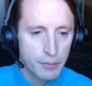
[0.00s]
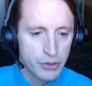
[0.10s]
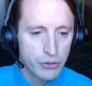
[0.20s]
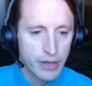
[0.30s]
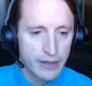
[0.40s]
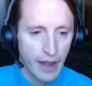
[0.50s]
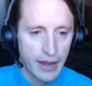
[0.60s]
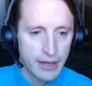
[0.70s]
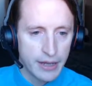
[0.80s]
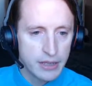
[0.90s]
you get the
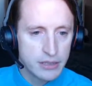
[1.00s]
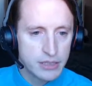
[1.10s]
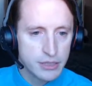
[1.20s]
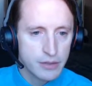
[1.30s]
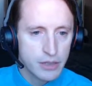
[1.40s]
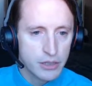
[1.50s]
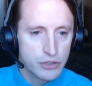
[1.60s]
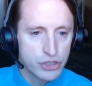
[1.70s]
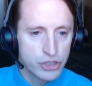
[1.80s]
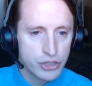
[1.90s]
idea. It's
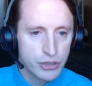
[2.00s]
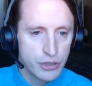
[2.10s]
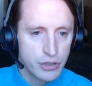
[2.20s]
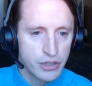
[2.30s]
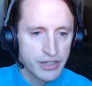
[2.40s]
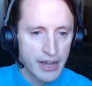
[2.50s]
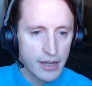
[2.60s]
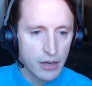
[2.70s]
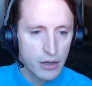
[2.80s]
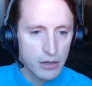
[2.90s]
just
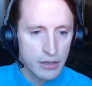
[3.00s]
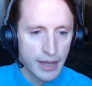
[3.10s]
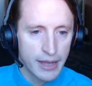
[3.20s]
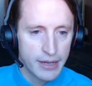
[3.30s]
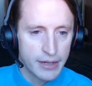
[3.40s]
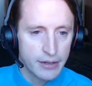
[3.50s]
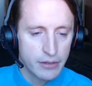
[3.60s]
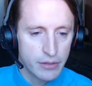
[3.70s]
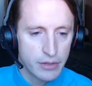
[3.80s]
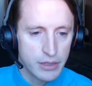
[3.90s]
dialogue and
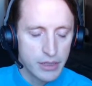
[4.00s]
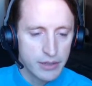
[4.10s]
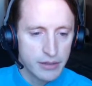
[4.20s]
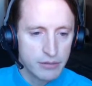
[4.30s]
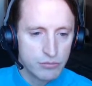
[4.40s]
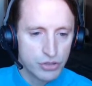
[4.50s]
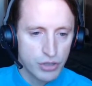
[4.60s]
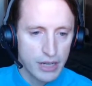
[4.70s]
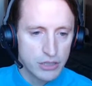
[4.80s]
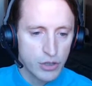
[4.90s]
the
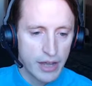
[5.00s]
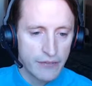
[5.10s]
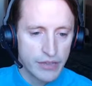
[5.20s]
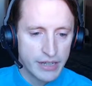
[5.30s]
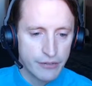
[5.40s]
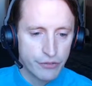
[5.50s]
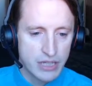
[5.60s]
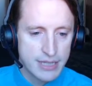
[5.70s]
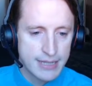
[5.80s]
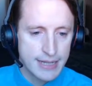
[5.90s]
trying to have the
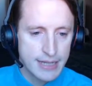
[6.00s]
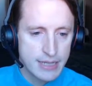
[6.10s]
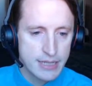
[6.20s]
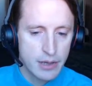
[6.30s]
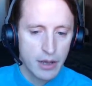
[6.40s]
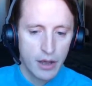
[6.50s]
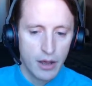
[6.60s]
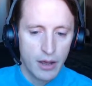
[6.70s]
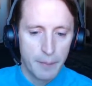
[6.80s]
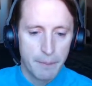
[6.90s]
different scenes
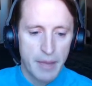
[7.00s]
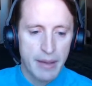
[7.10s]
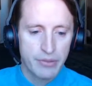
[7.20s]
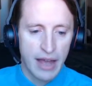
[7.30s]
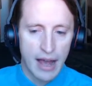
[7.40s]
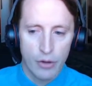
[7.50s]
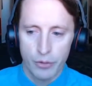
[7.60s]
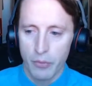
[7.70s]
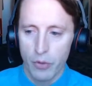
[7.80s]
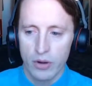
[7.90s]
mapped out
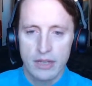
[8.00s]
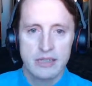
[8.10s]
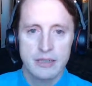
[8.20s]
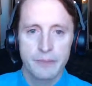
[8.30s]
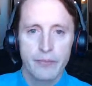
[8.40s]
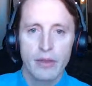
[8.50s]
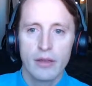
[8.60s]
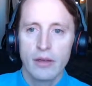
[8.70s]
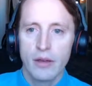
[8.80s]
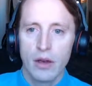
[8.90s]
more or less.
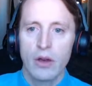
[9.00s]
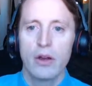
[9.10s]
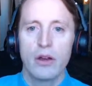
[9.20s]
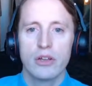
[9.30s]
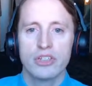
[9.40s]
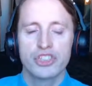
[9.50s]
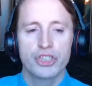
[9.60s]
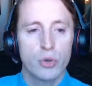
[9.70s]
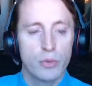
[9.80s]
So